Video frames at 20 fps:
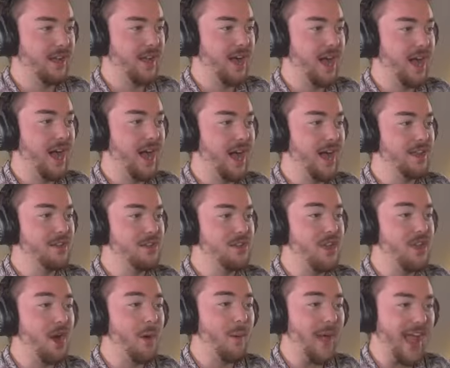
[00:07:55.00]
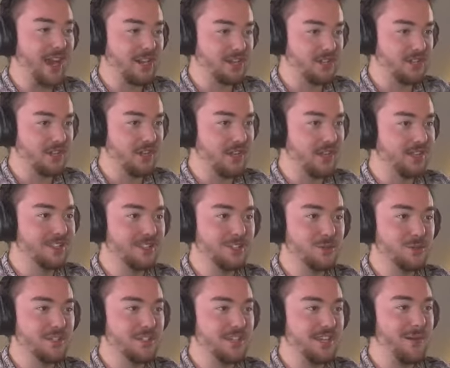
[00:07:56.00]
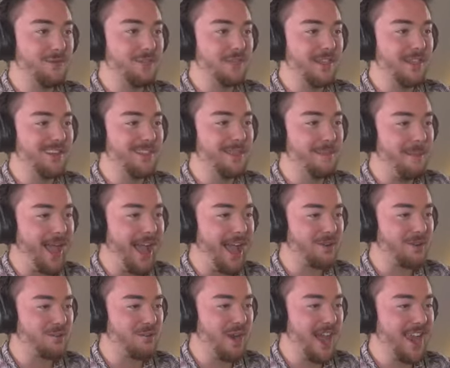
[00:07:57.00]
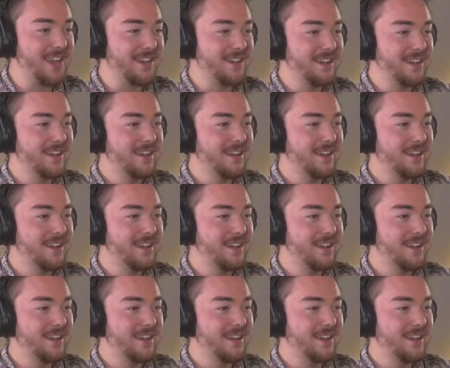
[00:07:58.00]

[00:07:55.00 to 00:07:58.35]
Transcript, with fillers: chance? No, actually. Do you see over there in the back right